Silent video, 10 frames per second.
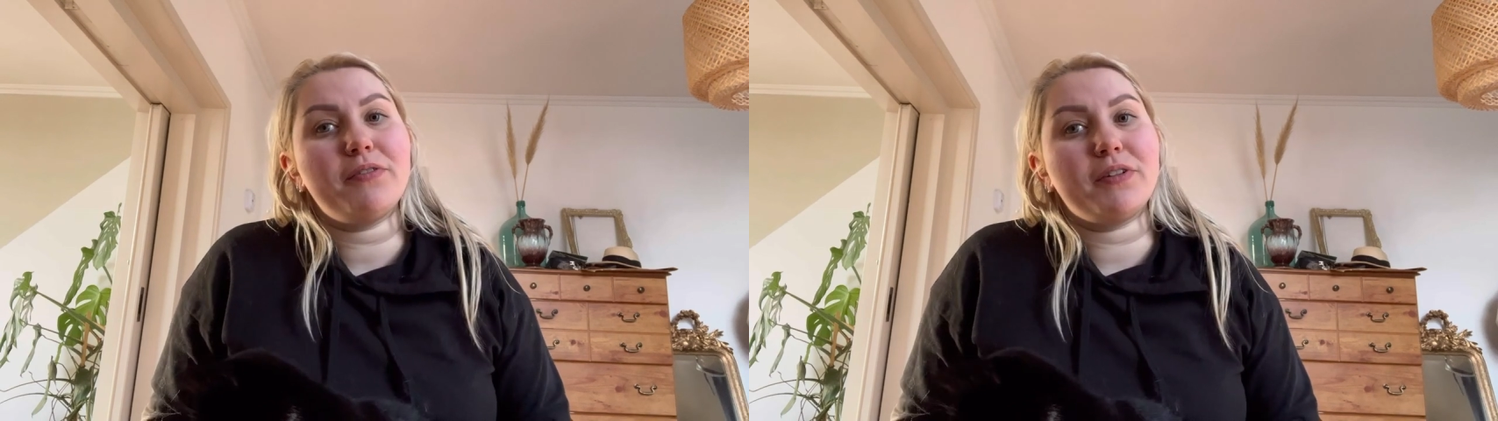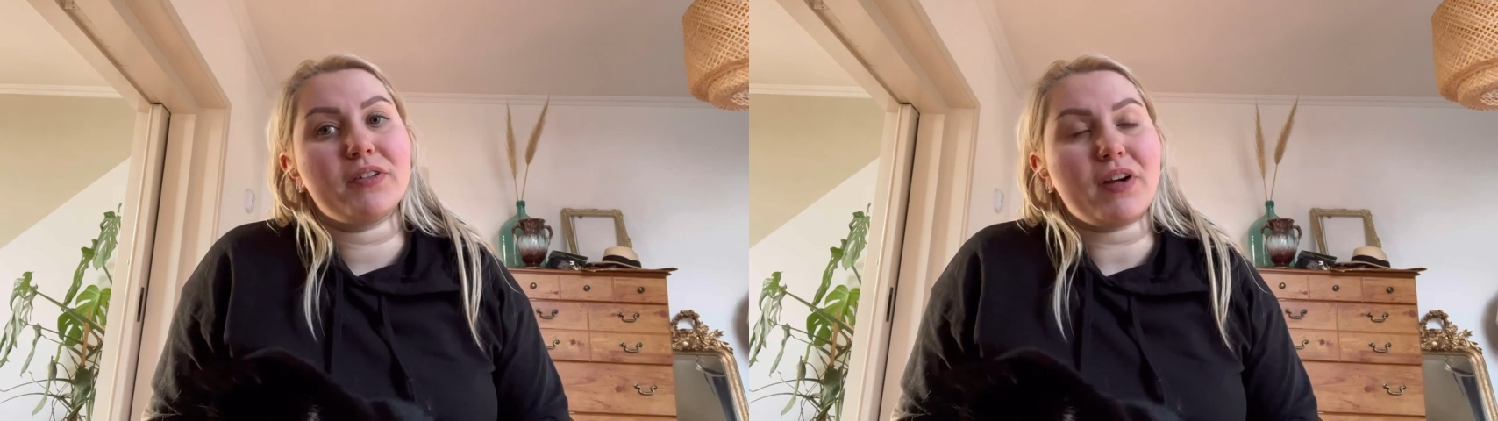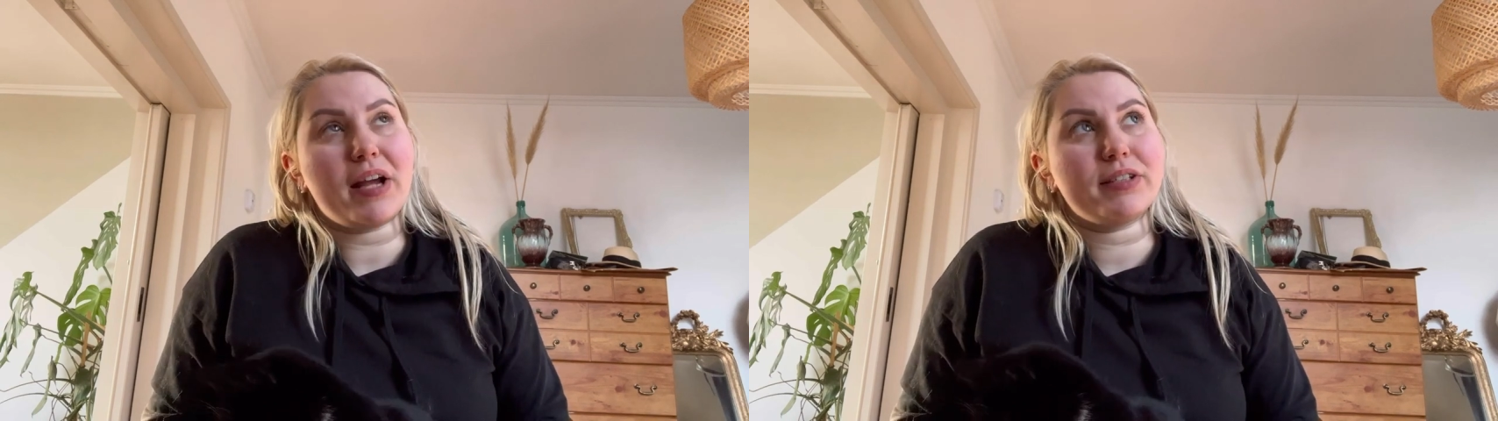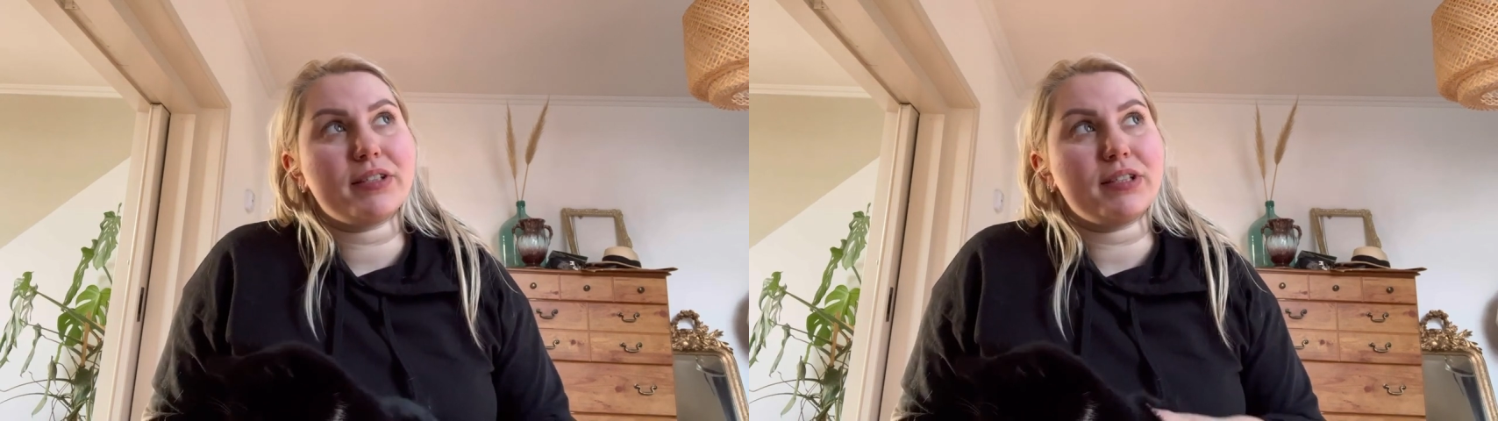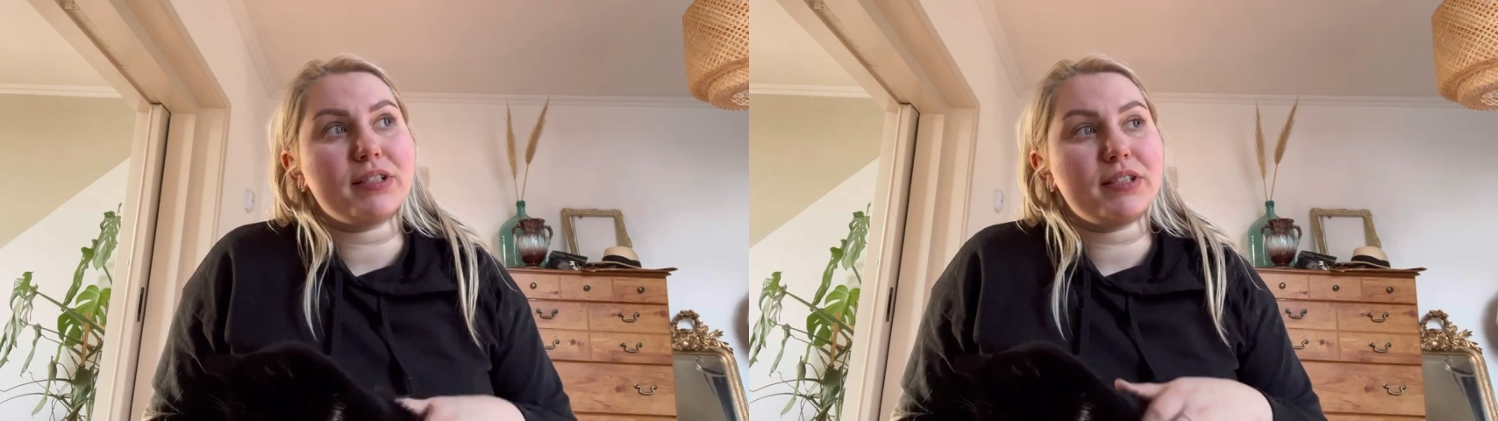for
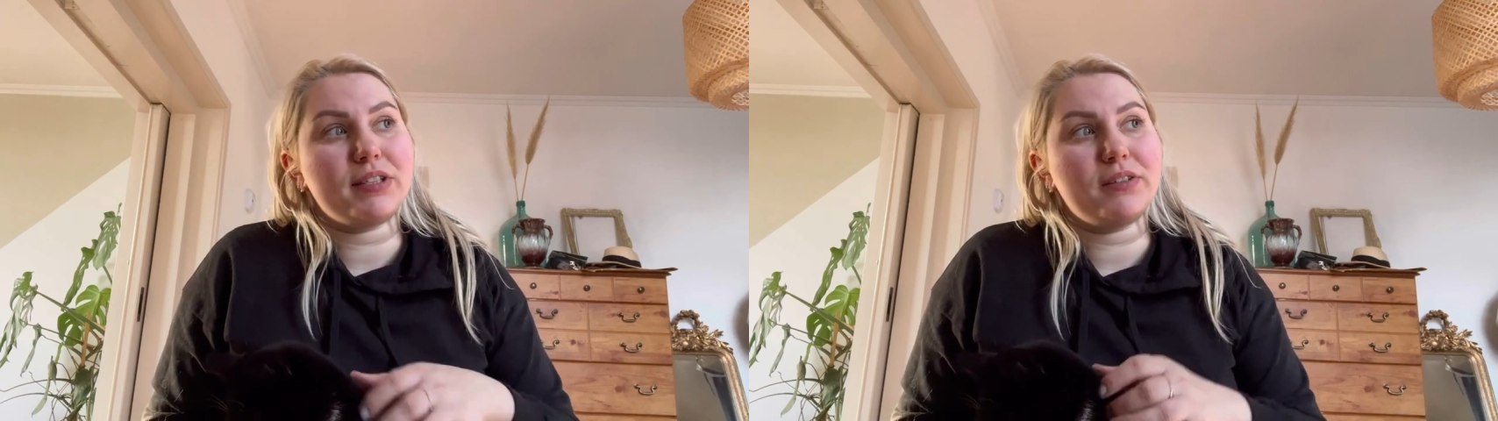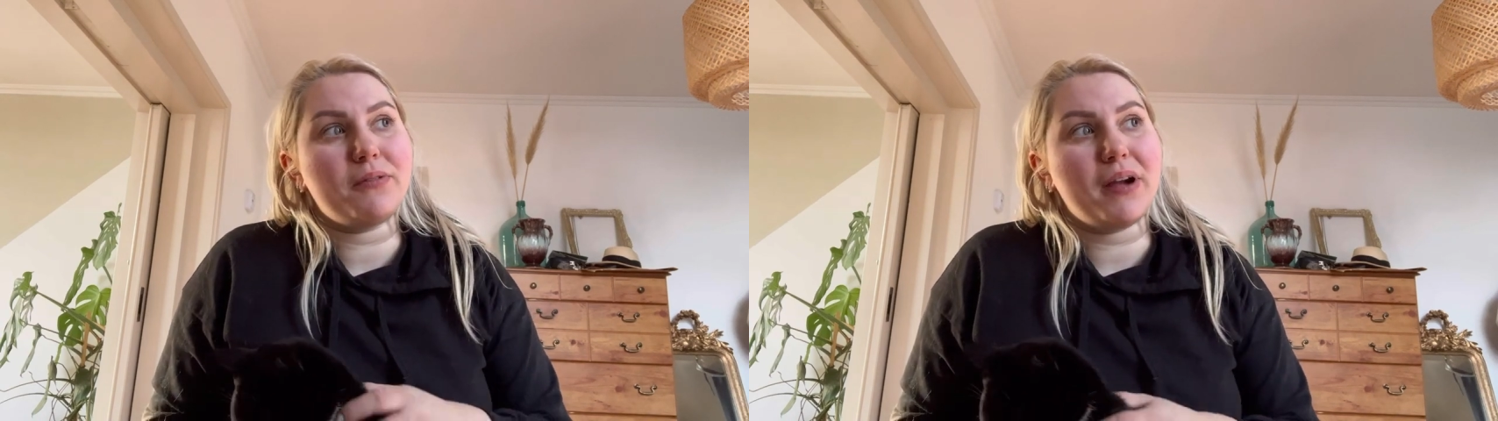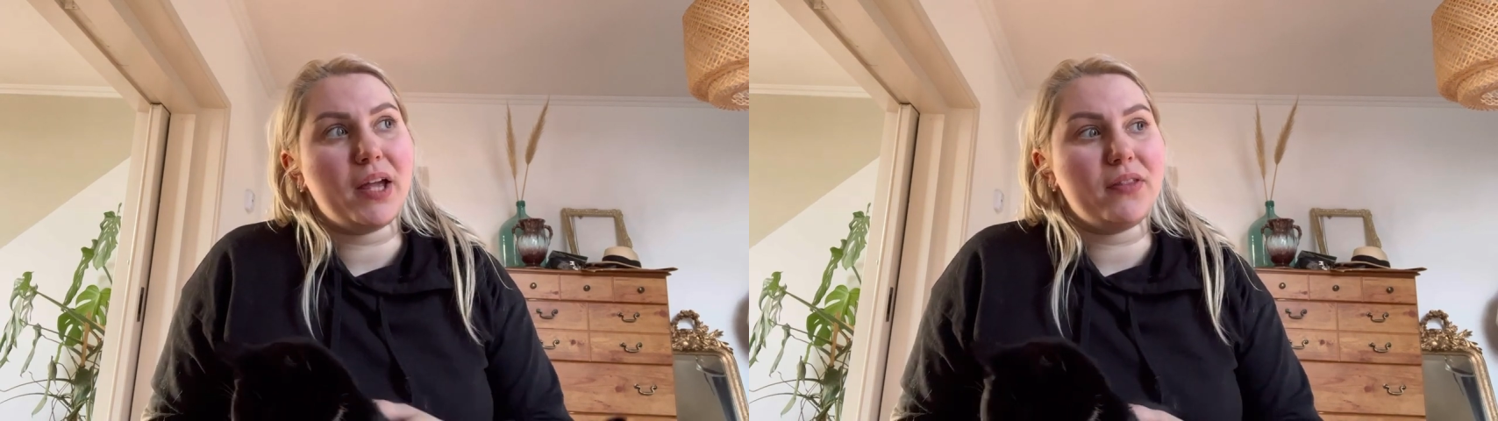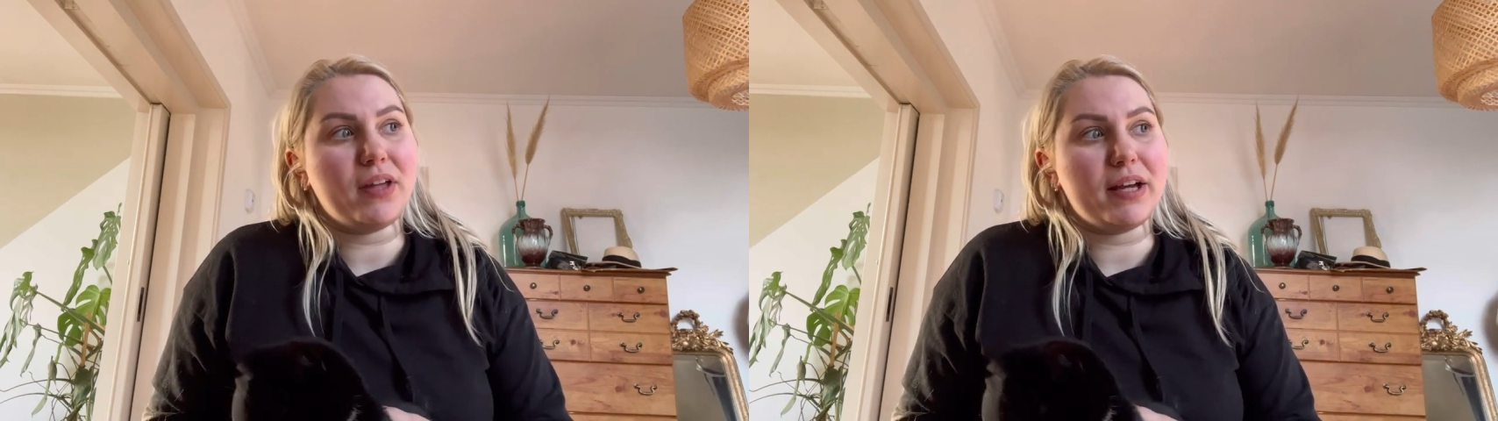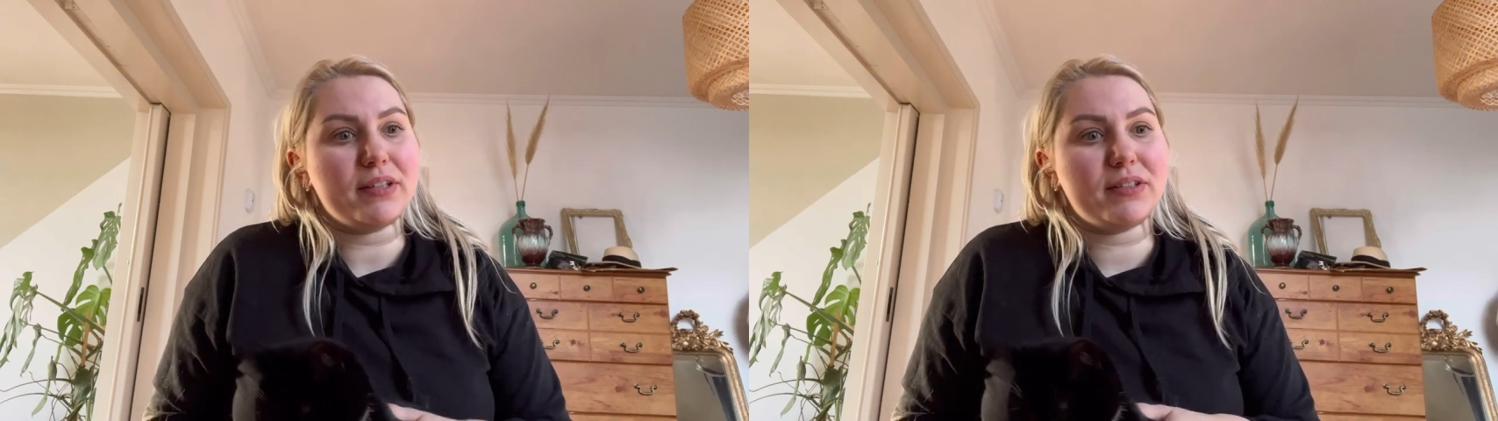granted in a way
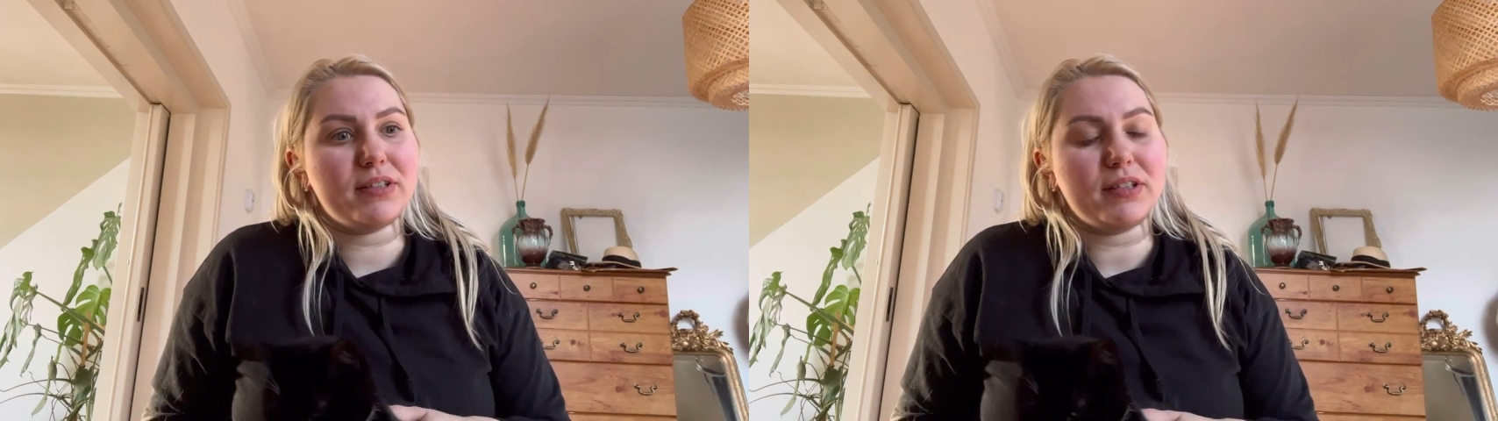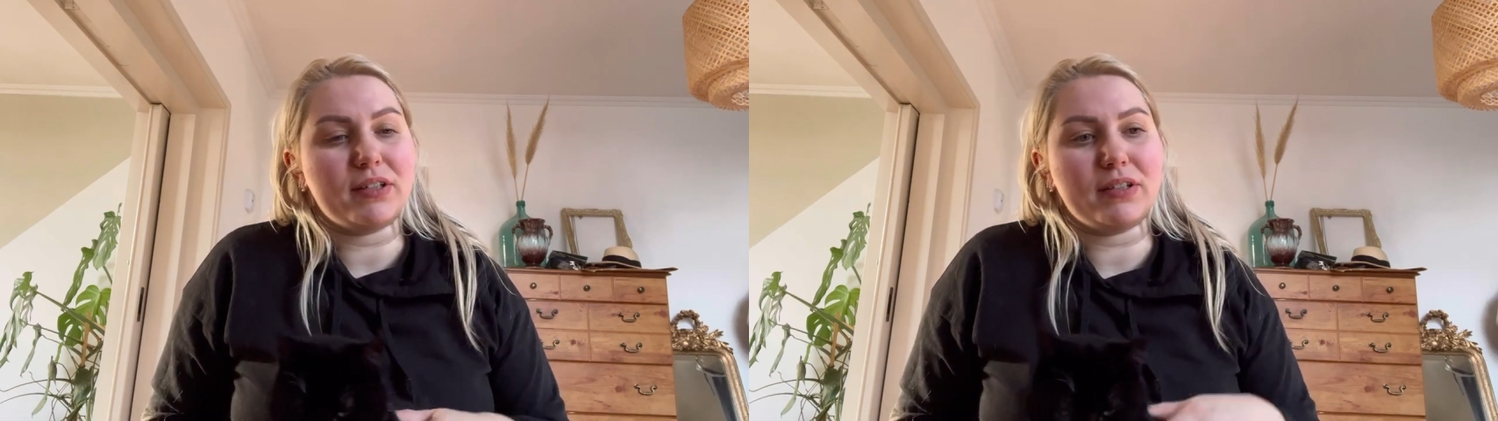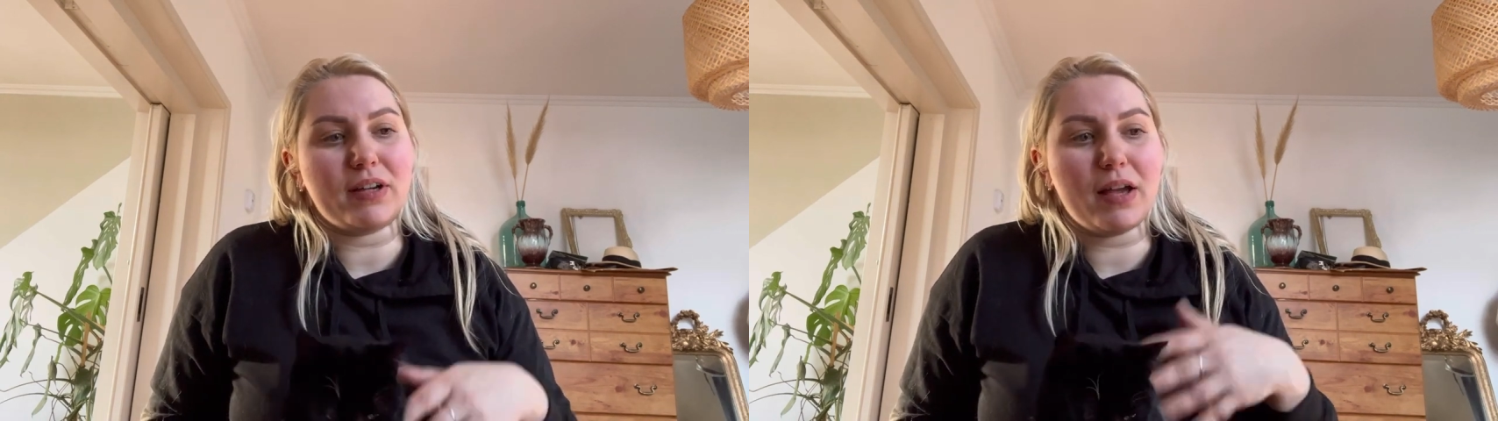that uh,